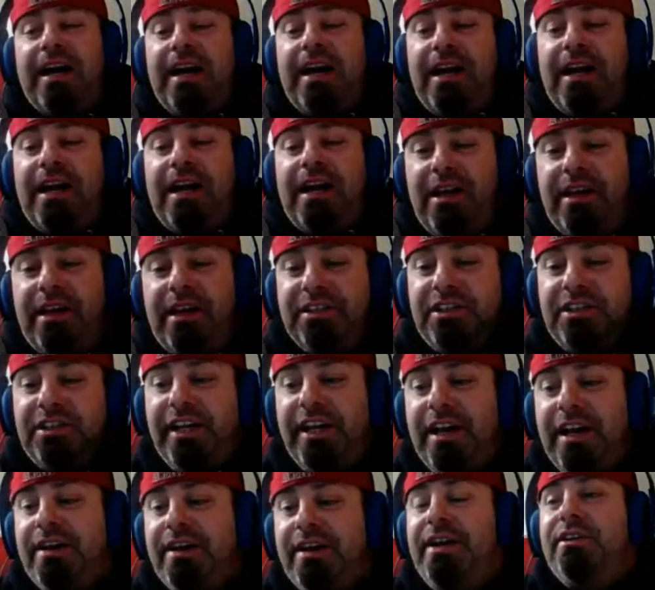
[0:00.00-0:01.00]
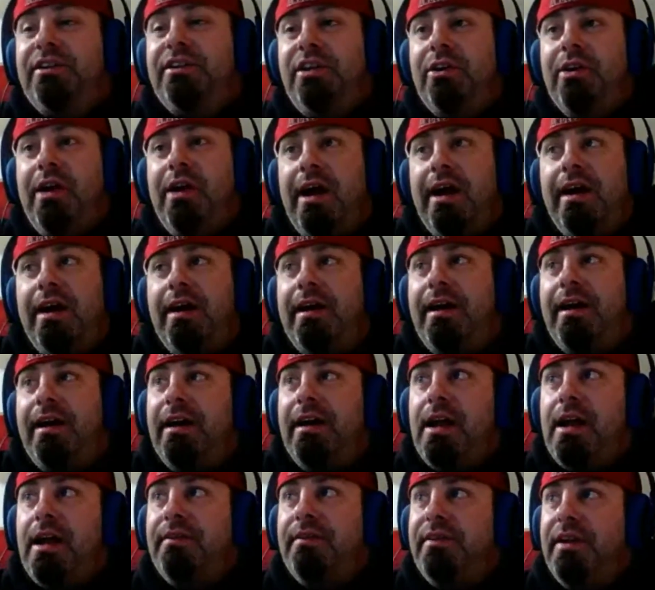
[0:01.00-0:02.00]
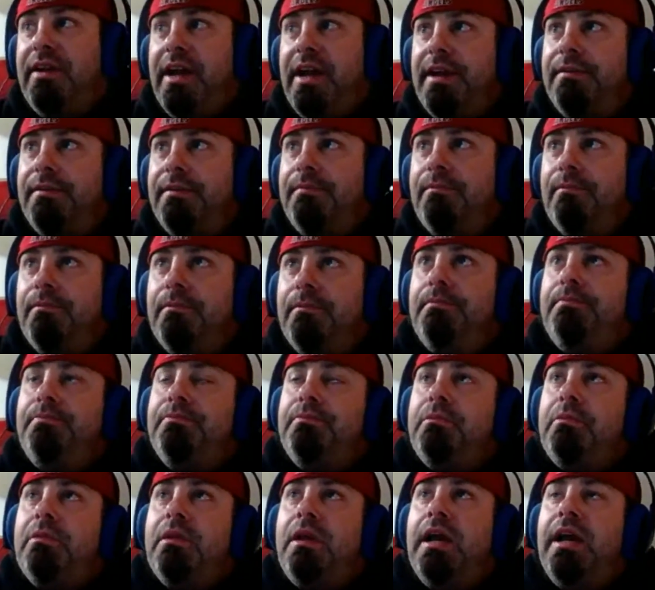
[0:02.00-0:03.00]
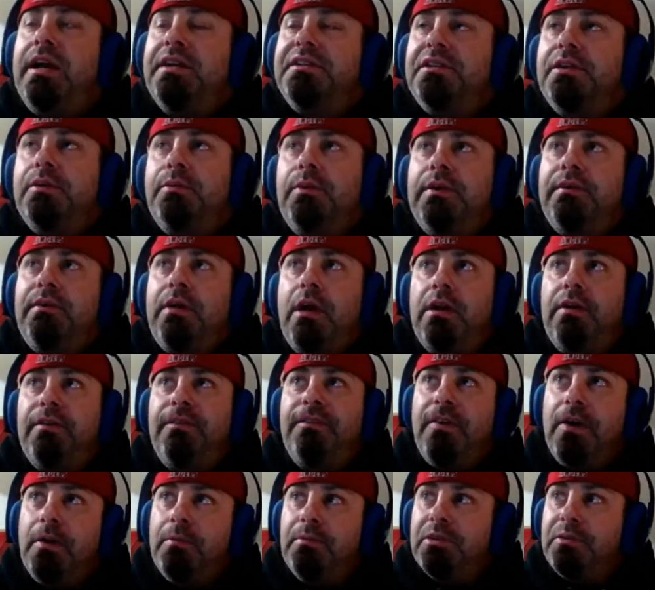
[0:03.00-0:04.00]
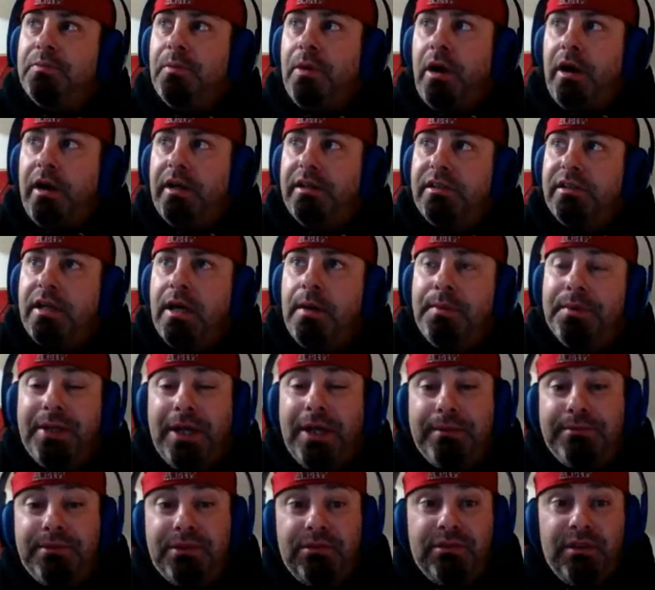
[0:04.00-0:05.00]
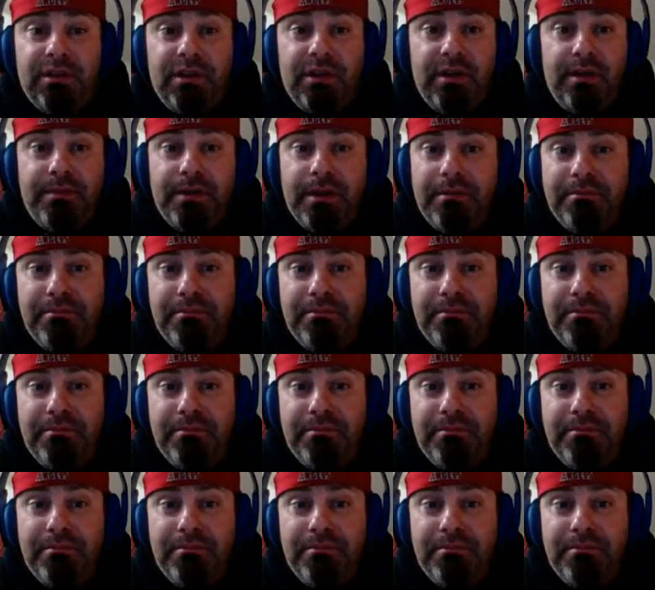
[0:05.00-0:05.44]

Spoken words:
got a lot of shit out here too. I have yet. Actually, we've gone to farmers markets a couple times. I mean,